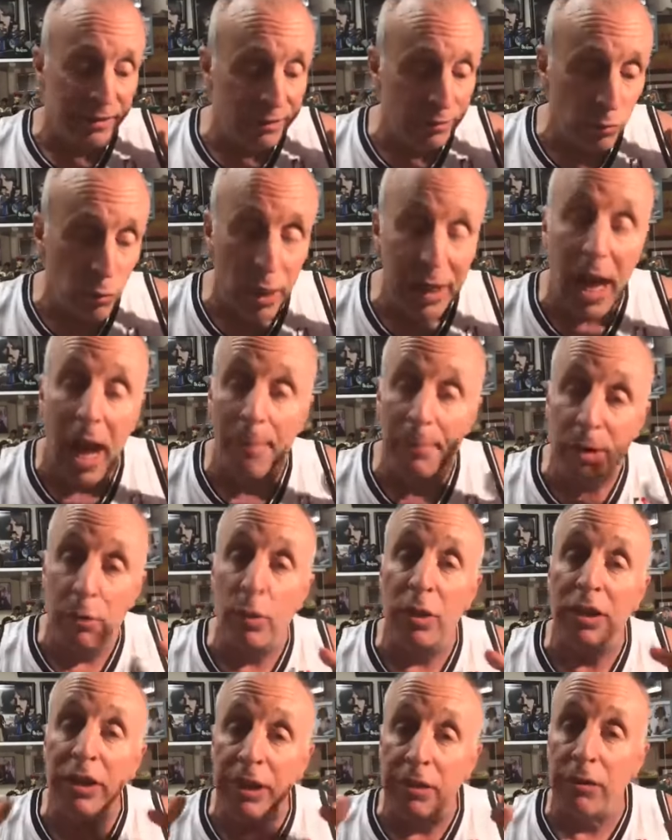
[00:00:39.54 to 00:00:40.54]
look, I mean, we're
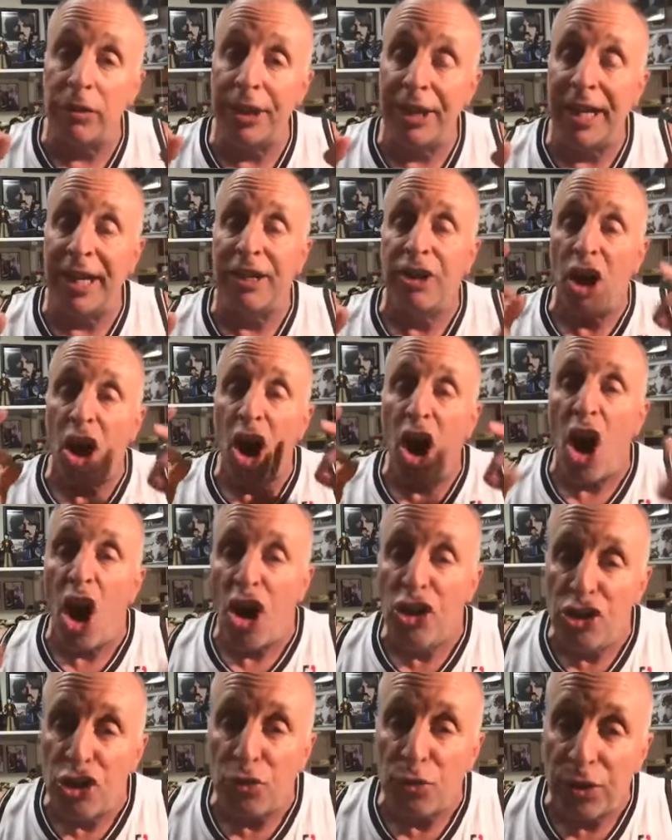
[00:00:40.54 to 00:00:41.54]
literally getting
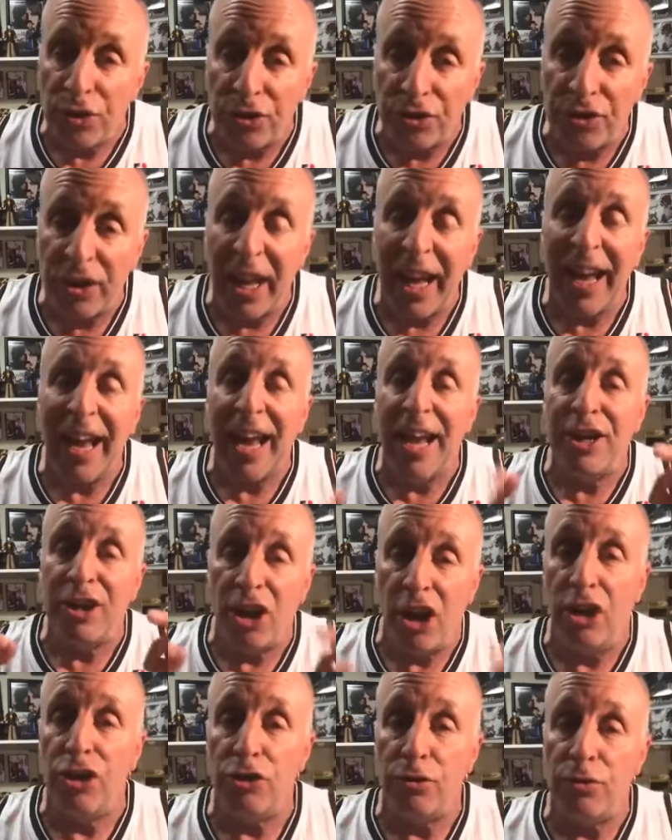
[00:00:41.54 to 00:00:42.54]
hundreds and
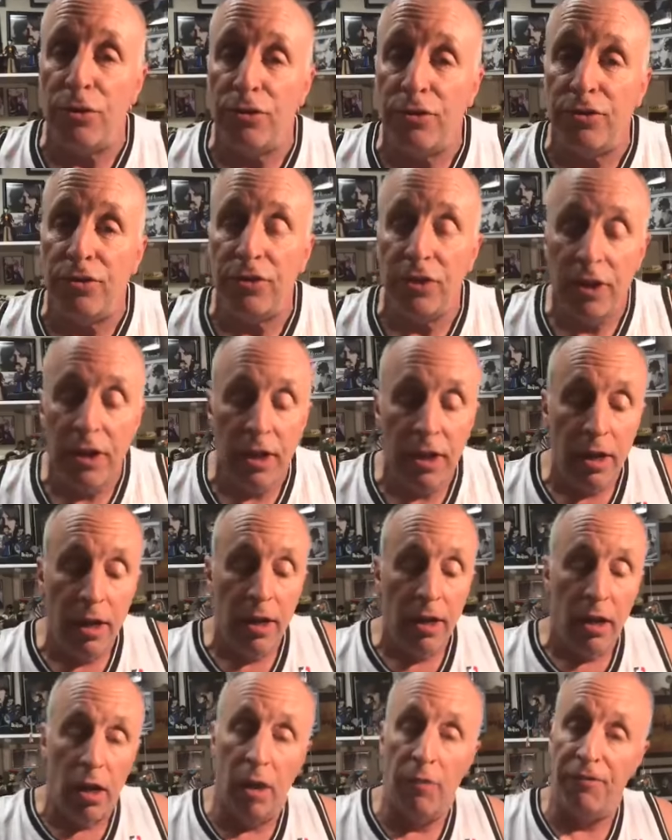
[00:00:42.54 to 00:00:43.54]
hundreds
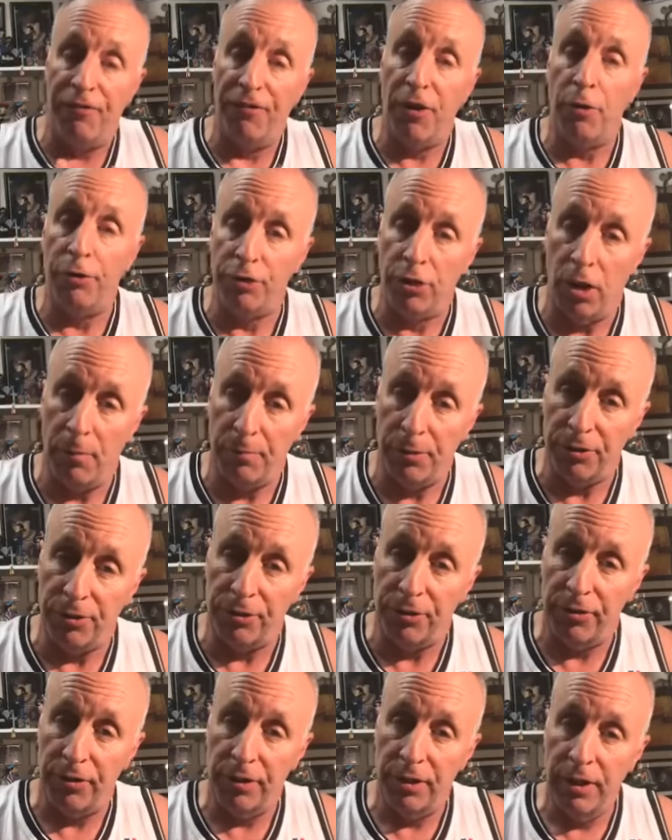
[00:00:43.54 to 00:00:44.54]
of phone
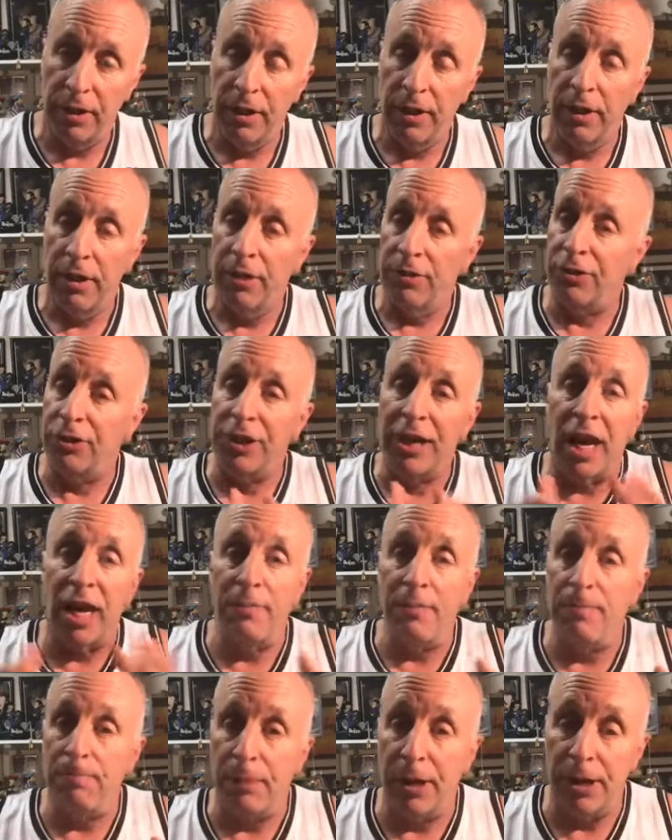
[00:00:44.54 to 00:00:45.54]
numbers, so you got to
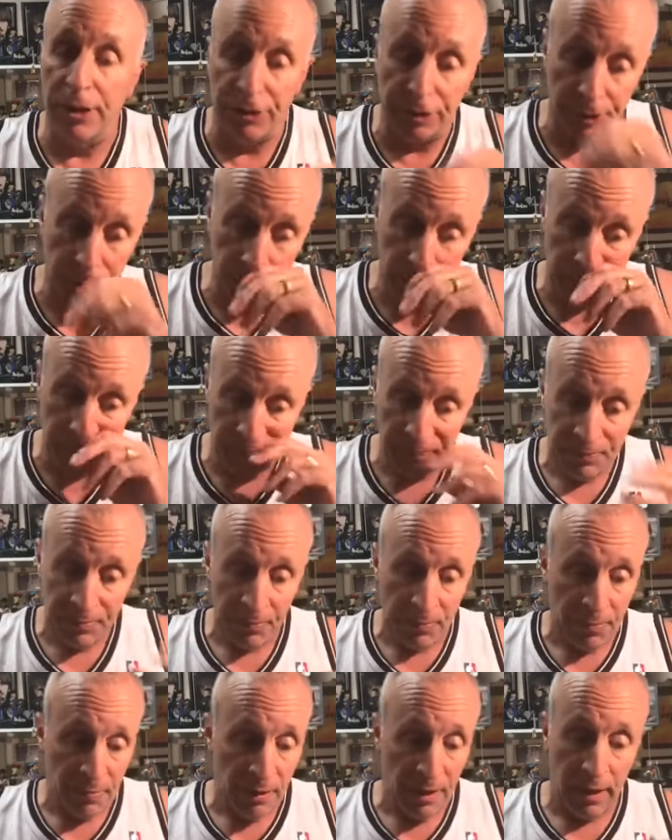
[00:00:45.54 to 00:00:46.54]
be patient.
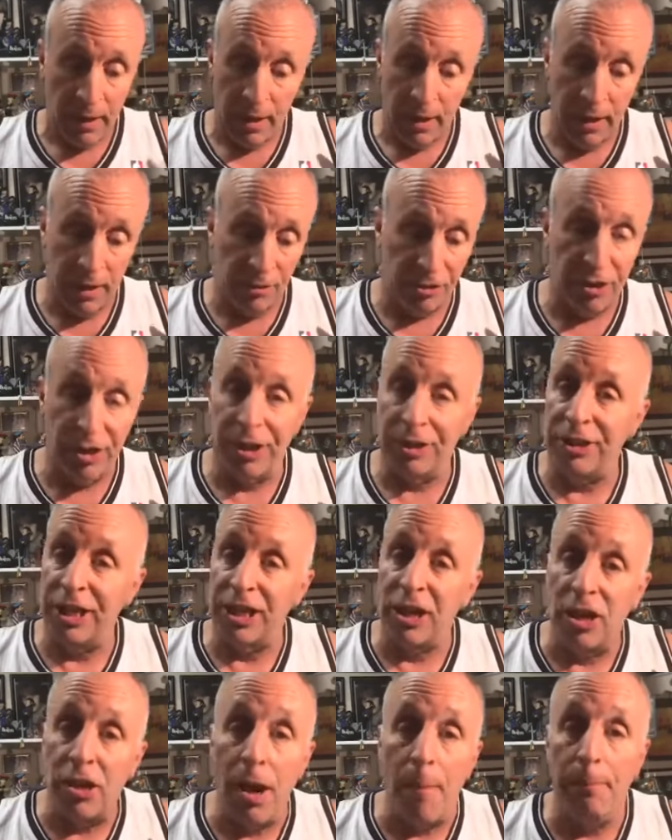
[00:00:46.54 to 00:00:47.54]
It's going to take
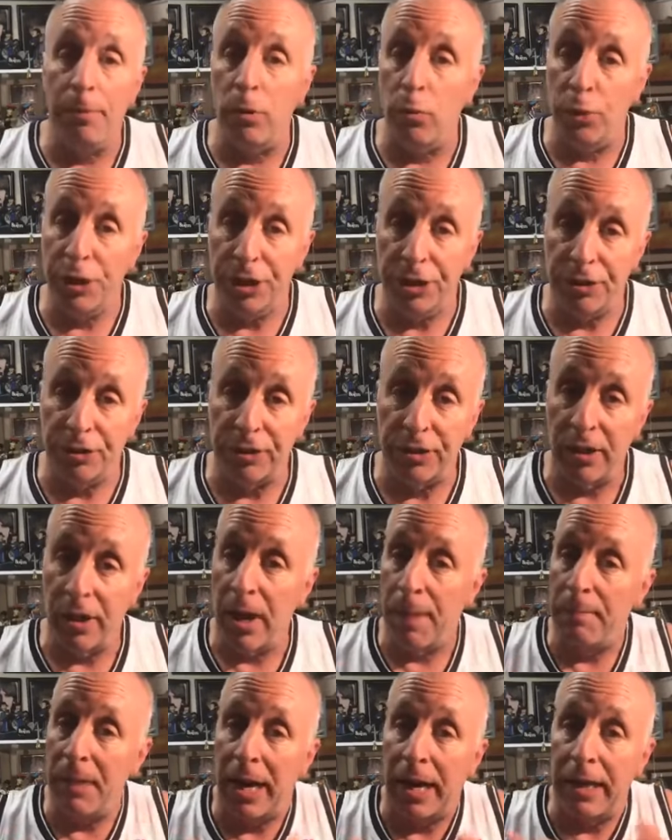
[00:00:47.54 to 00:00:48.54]
a couple of weeks.
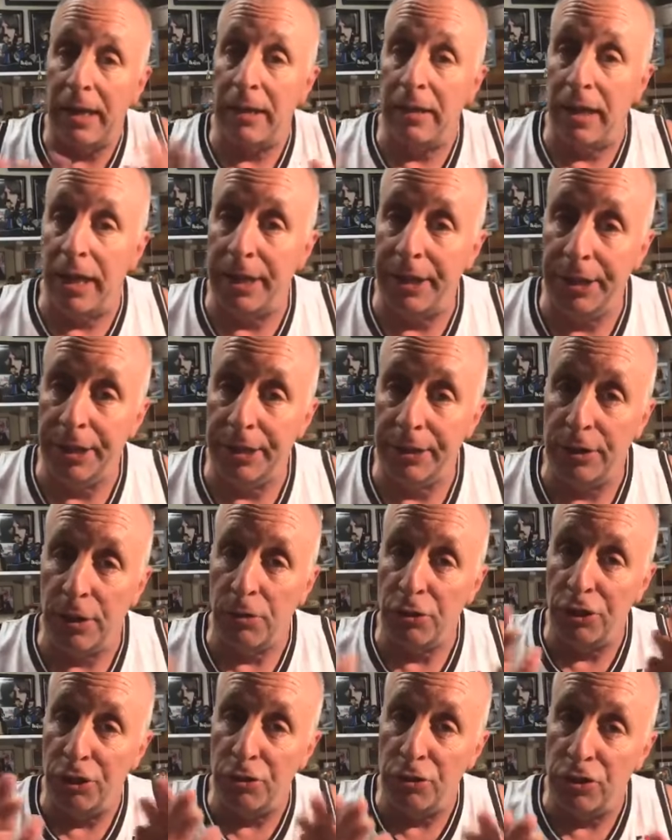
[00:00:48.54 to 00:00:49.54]
I'm not going to lie to you.
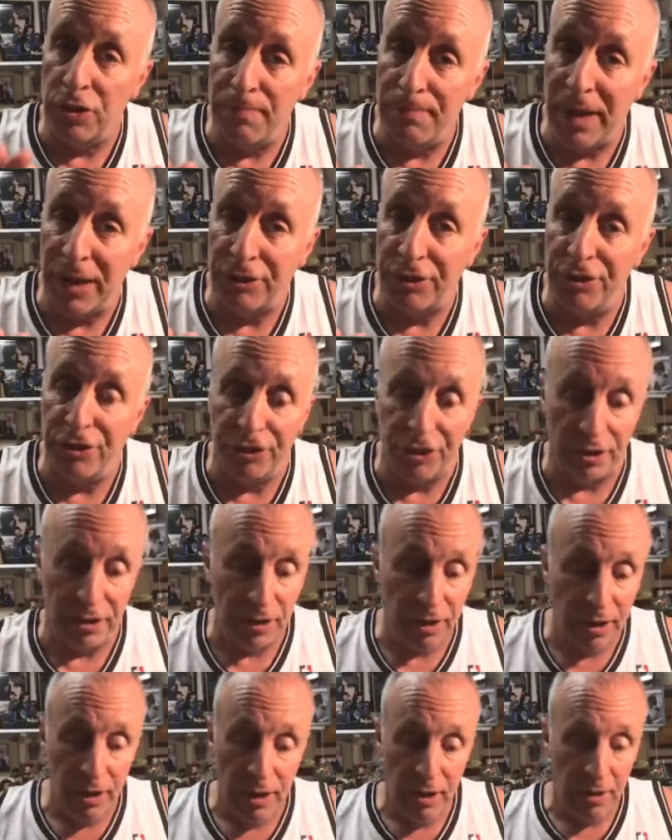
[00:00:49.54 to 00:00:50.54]
Don't shoot the messenger.
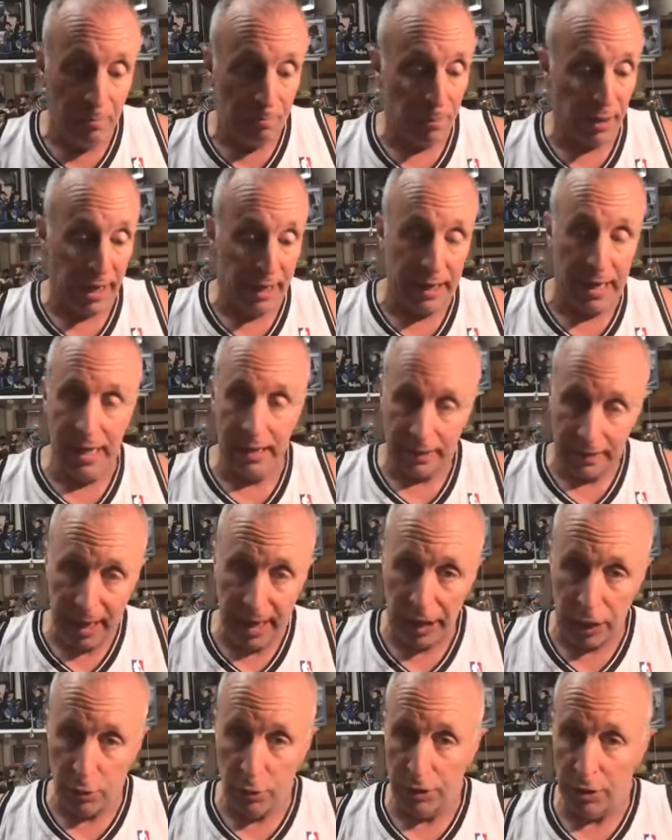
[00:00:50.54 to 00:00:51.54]
But I can't
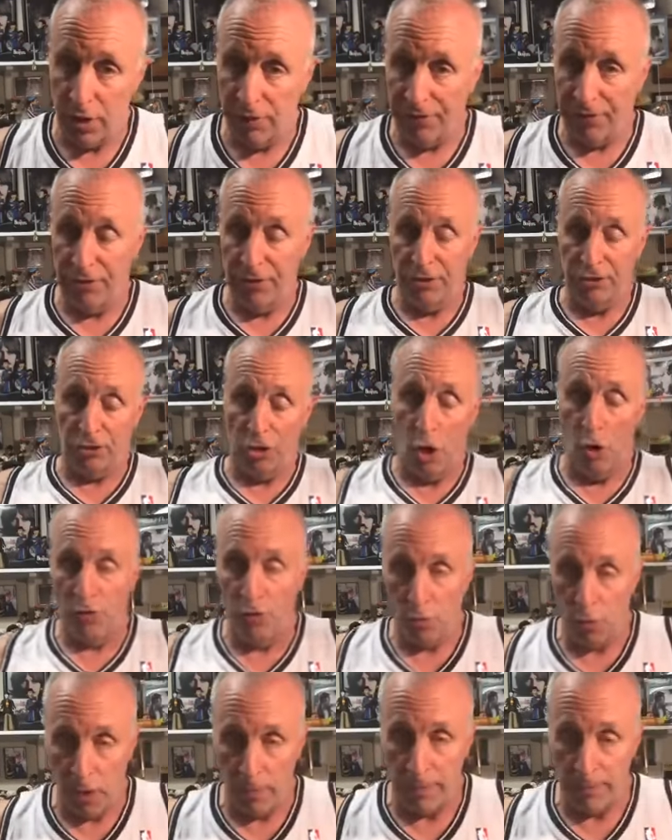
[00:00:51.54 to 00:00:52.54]
thank you enough for this
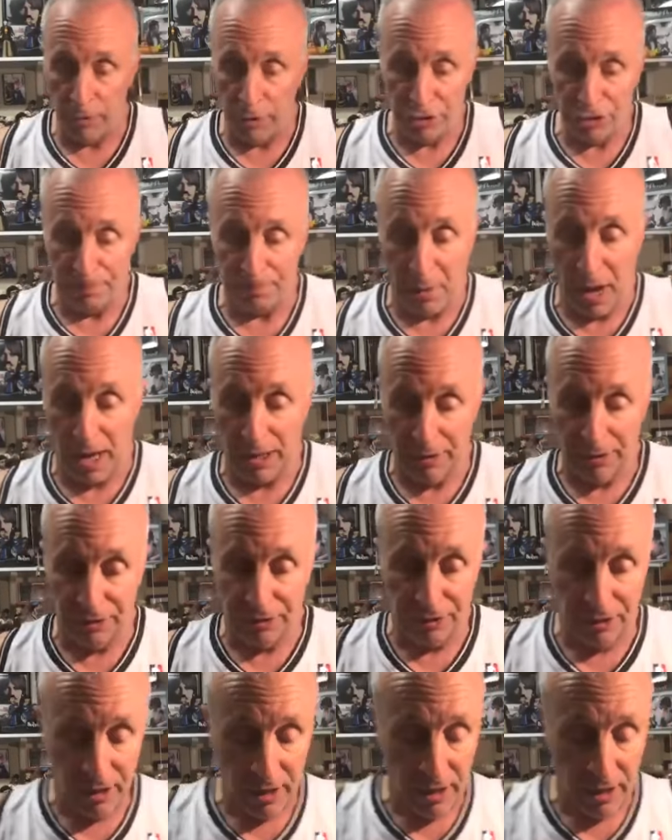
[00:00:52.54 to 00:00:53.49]
overwhelming response.